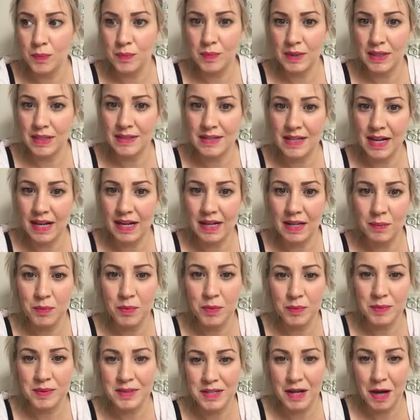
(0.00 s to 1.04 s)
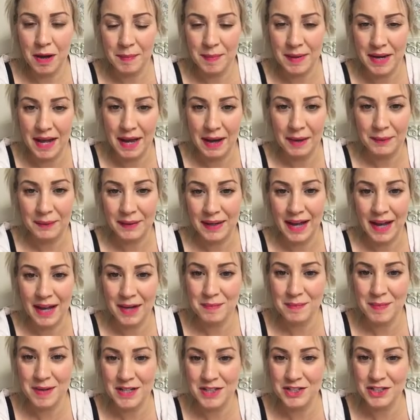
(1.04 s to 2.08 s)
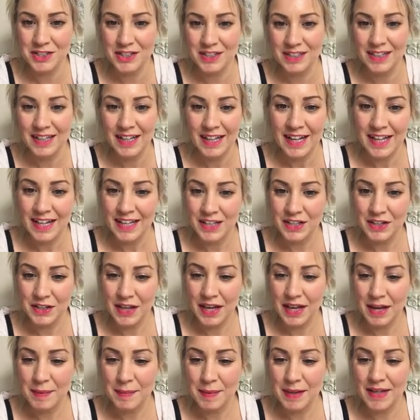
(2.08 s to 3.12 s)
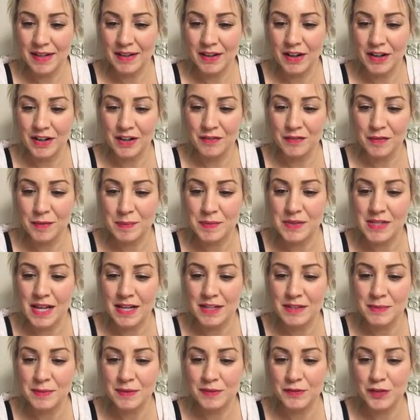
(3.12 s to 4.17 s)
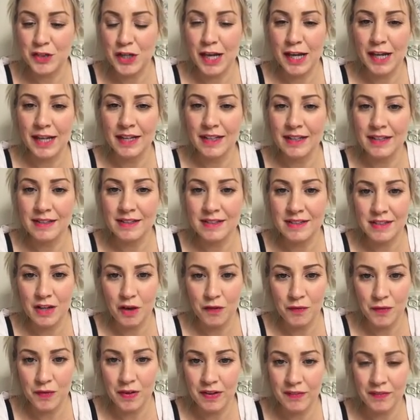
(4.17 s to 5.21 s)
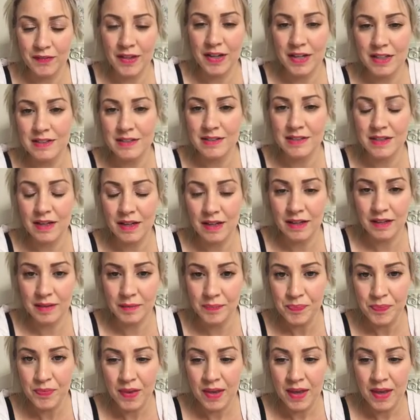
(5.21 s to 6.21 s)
exactly what was coming out and how much, and you get a bit kind of obsessed with checking it and stuff when you first start